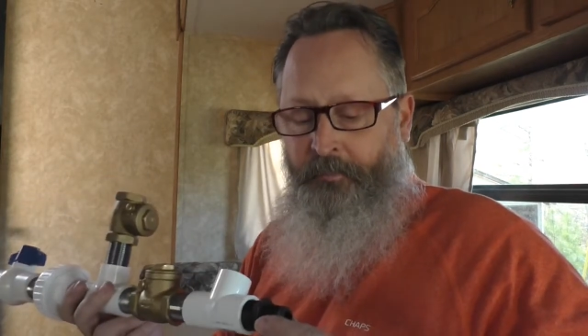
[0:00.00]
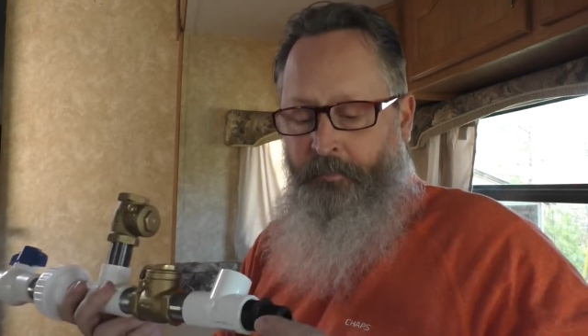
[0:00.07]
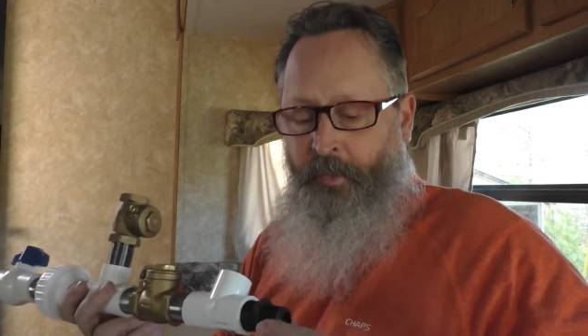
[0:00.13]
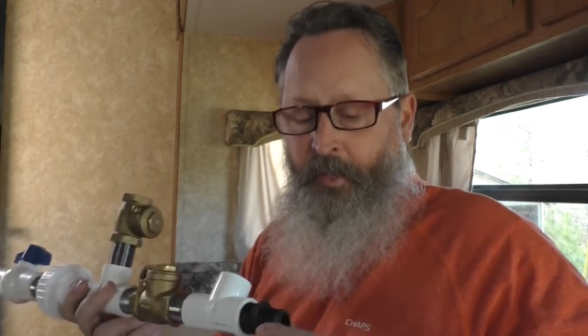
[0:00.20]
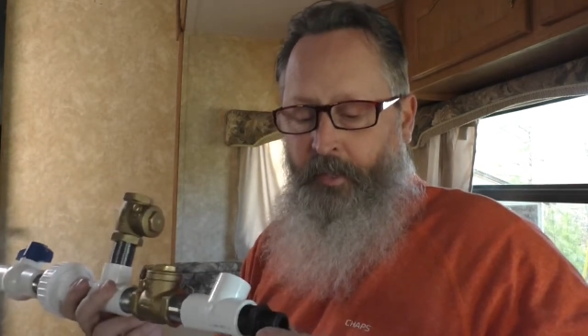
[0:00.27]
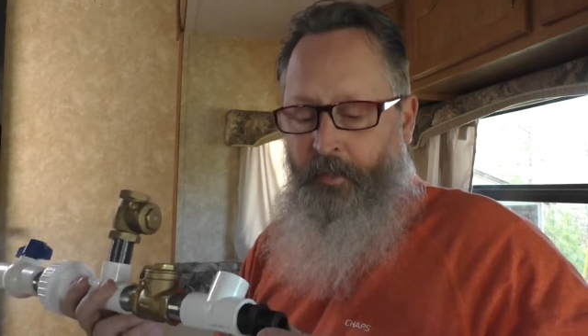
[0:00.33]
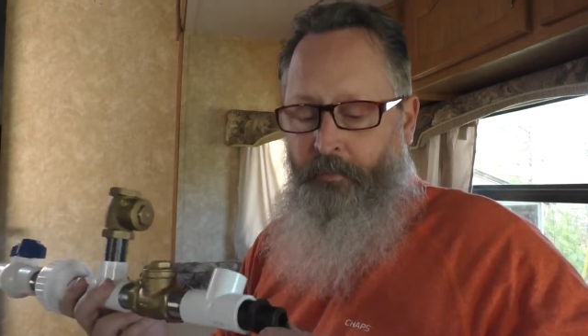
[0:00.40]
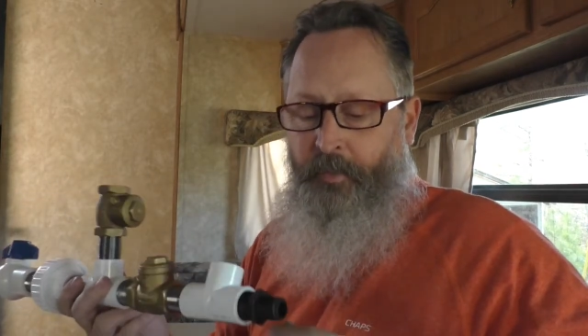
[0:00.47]

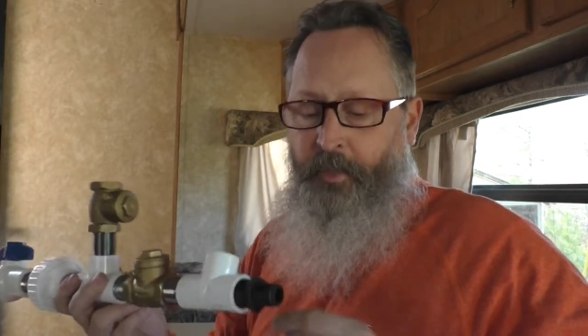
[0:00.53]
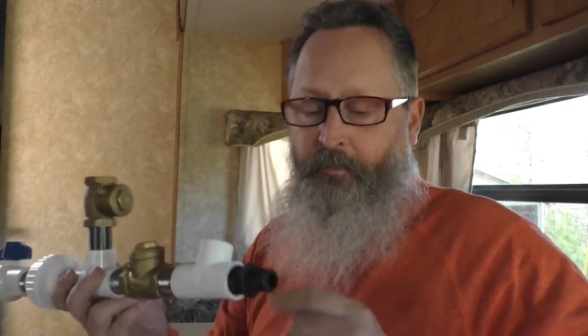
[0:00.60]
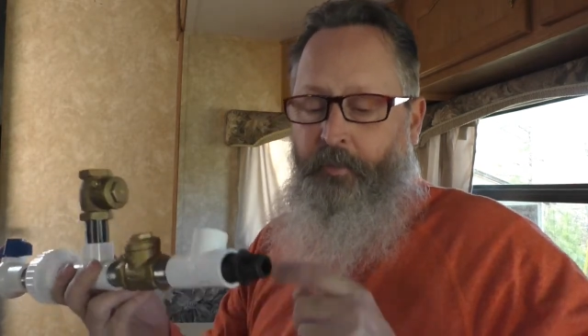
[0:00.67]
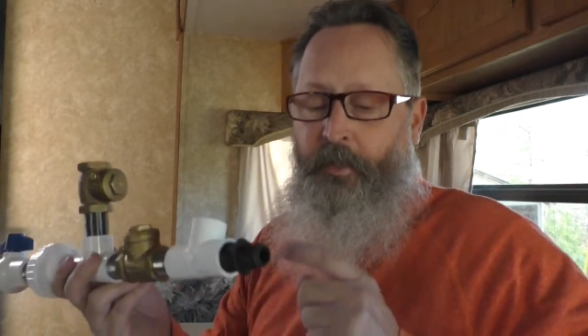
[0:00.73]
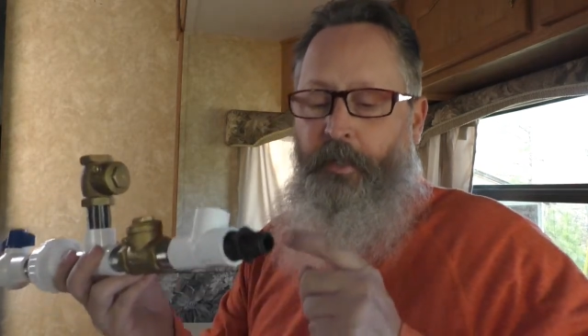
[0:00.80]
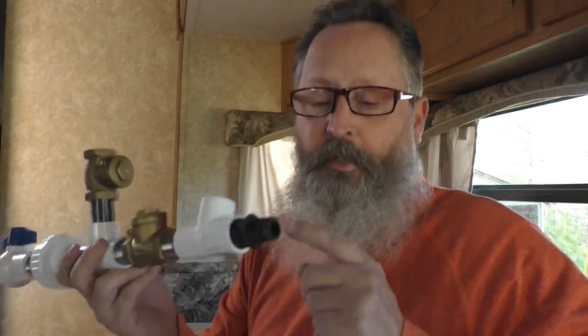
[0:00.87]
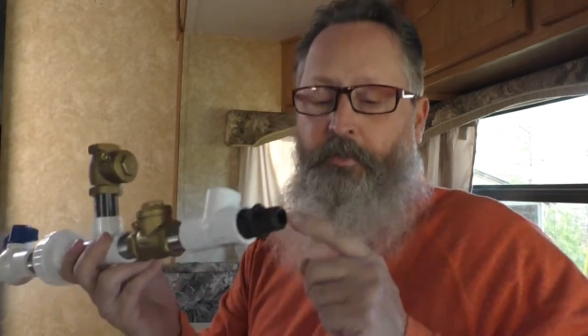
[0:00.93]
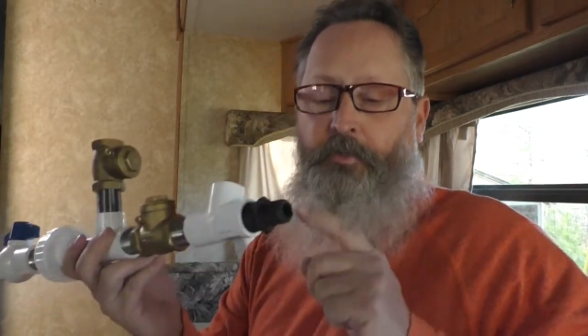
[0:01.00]
and we even
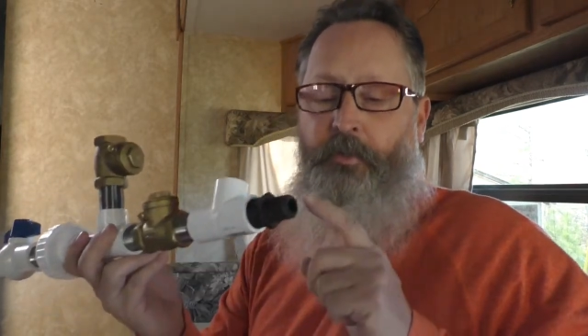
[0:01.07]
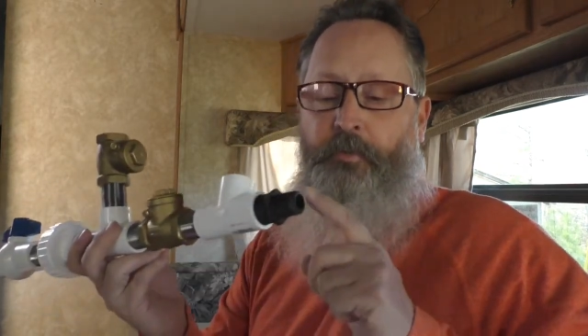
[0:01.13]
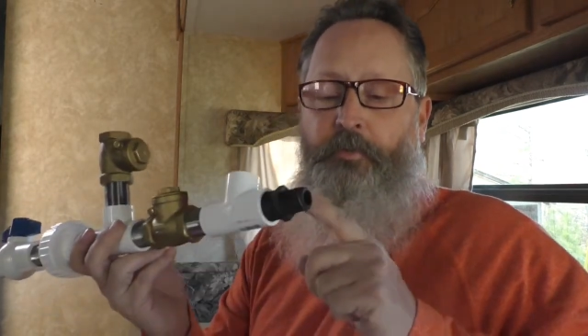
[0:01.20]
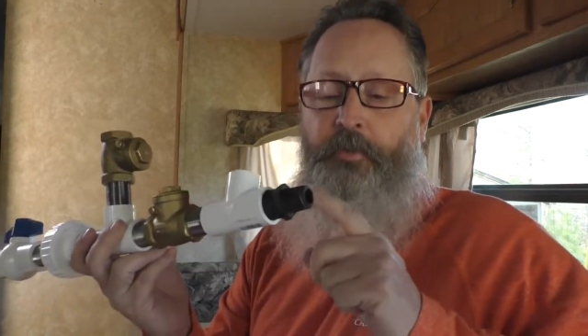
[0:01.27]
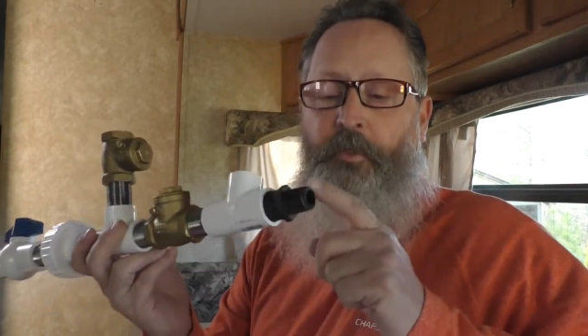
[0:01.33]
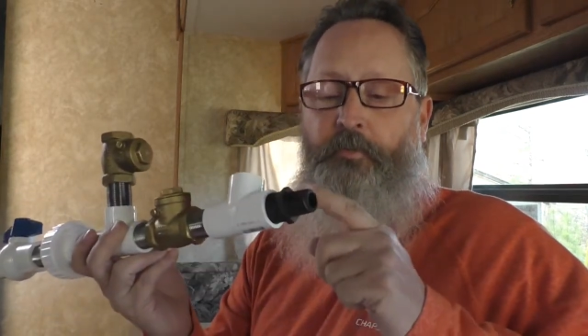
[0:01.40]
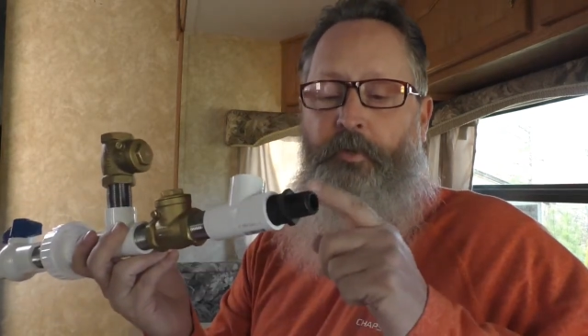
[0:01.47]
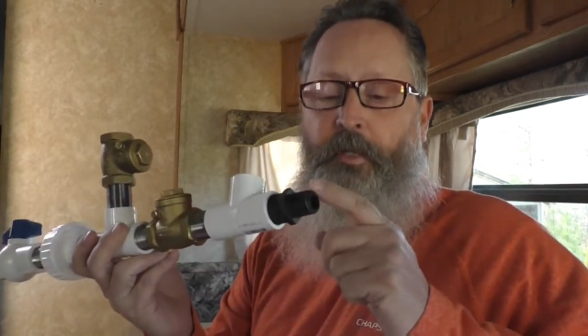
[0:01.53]
had some
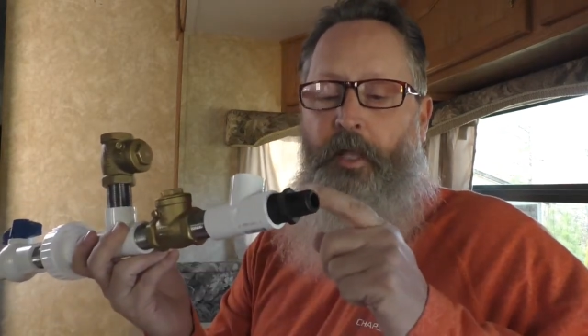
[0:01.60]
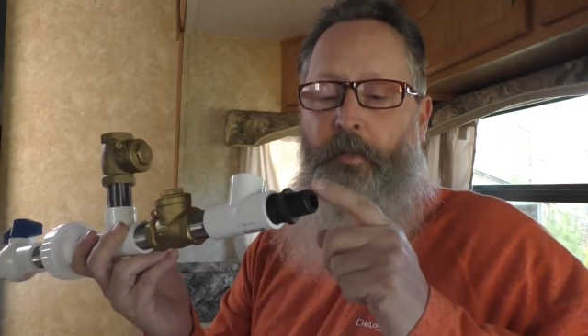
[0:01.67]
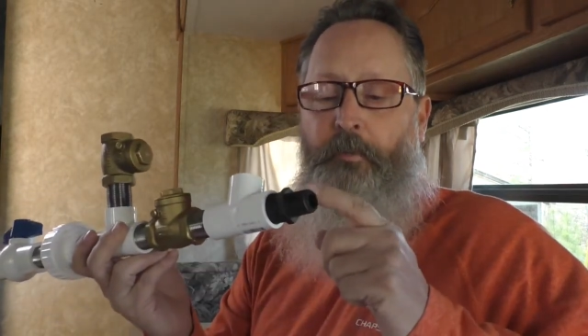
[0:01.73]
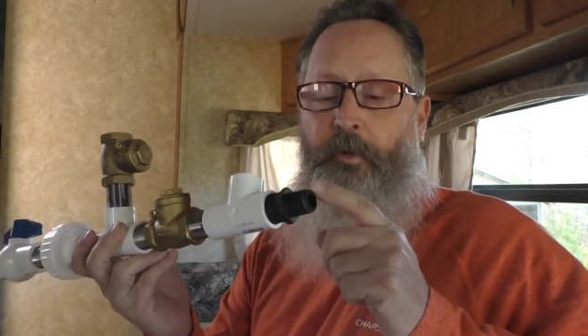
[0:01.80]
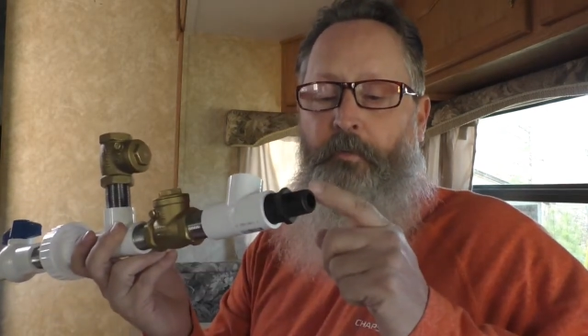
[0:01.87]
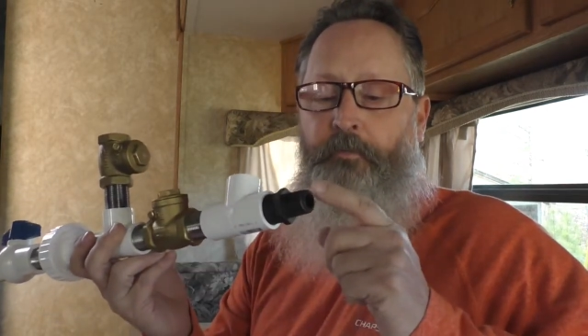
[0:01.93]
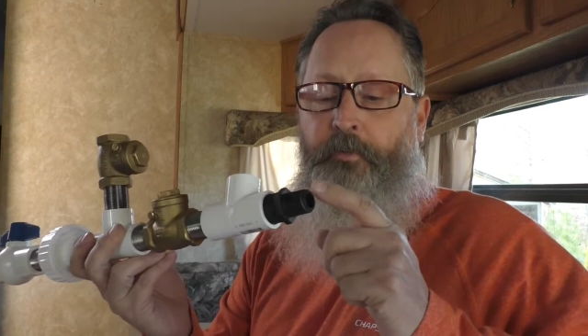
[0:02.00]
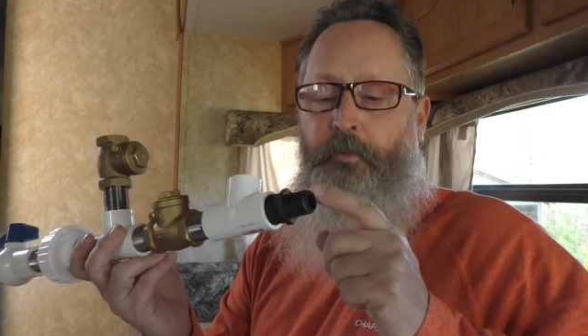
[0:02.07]
stuff that came
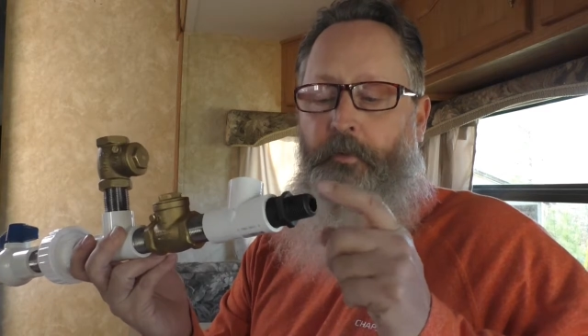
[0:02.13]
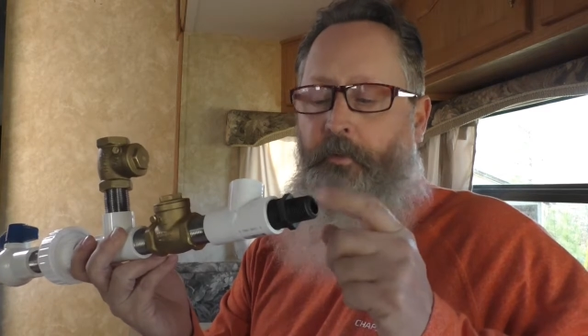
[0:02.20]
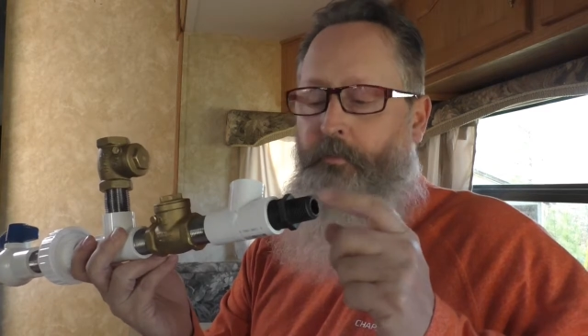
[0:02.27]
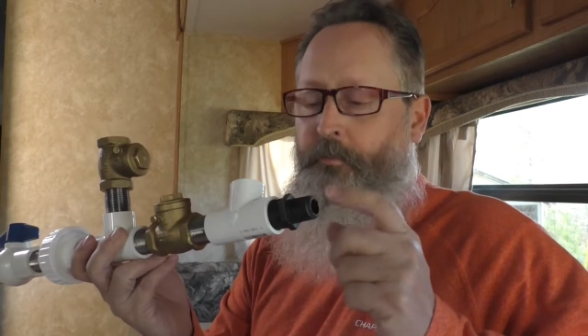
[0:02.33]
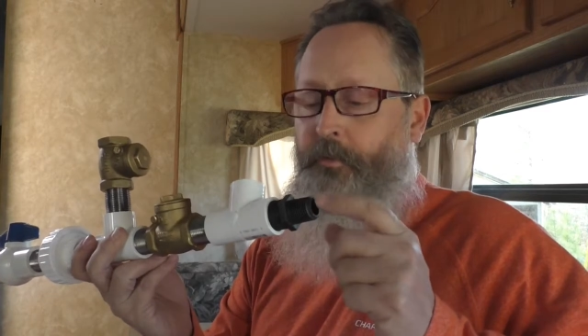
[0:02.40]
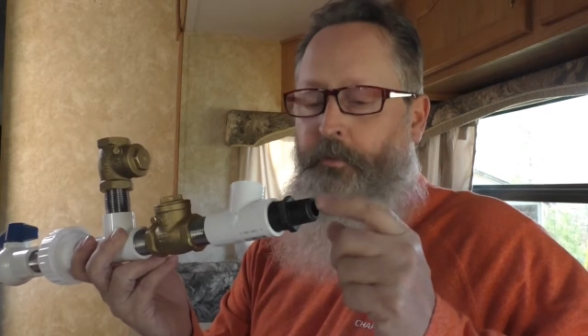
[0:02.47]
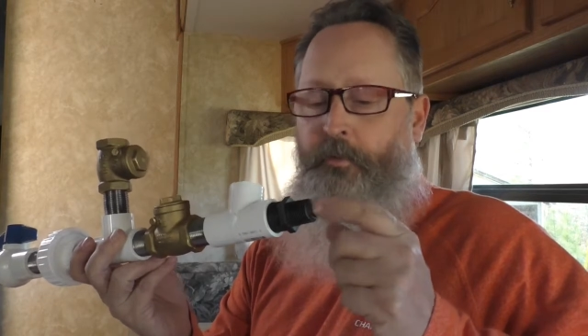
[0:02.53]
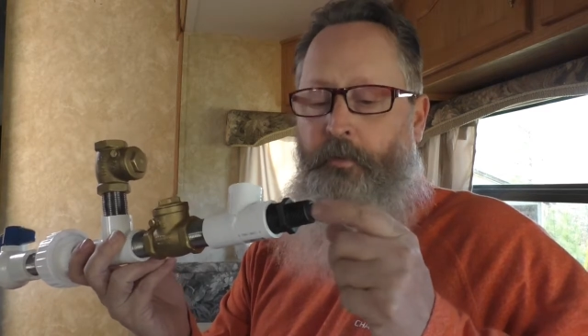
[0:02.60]
off
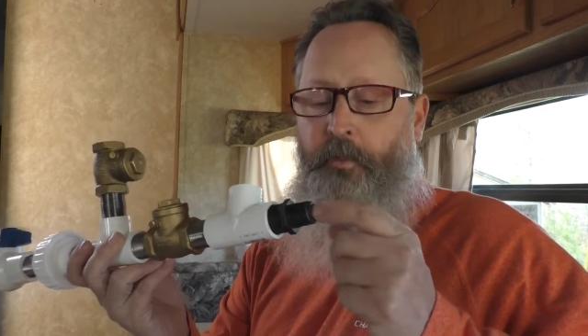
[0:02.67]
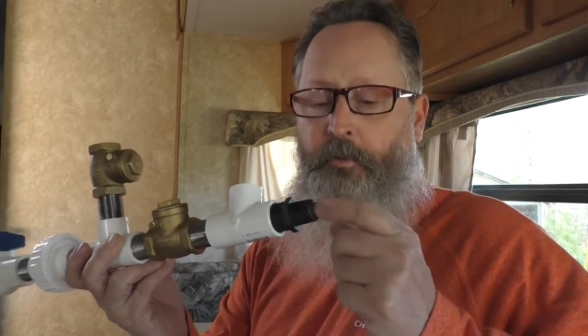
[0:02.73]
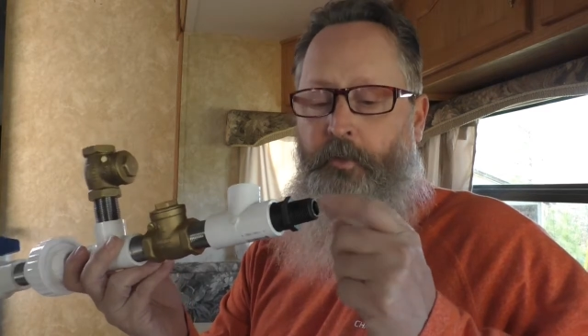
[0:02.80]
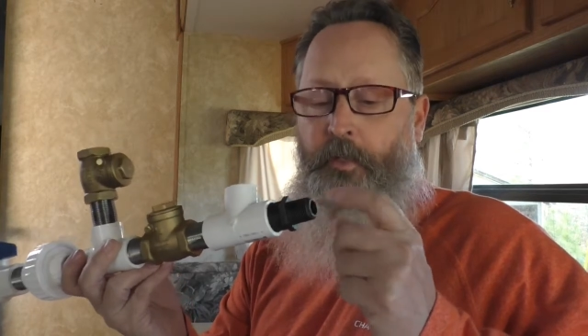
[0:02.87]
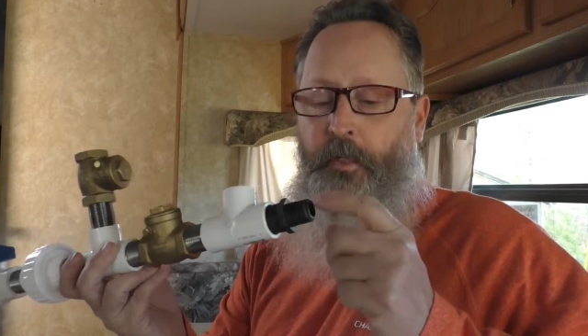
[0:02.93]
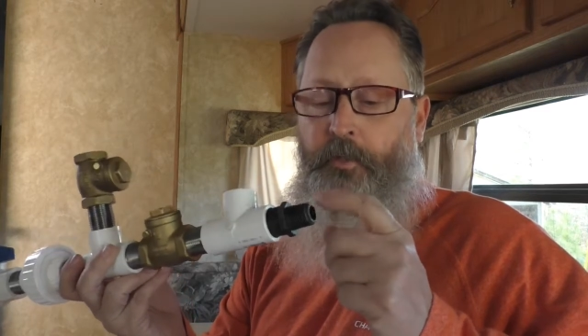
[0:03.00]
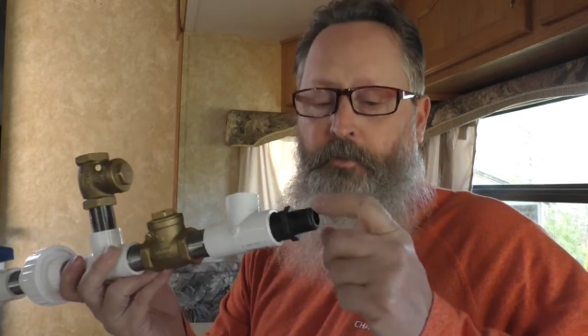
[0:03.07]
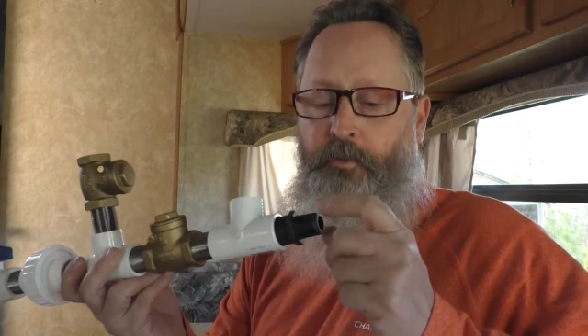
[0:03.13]
the
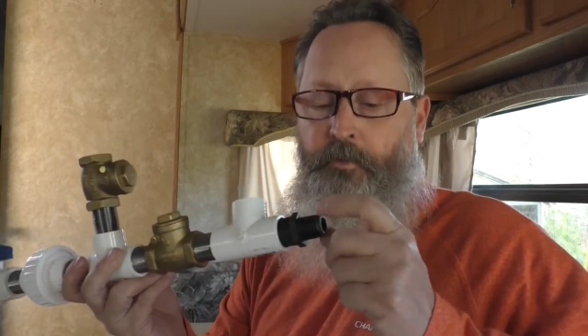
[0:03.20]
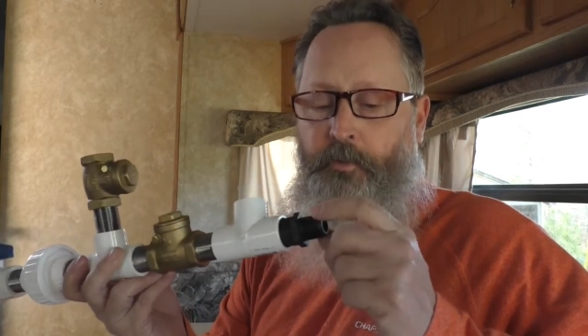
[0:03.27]
irrigation,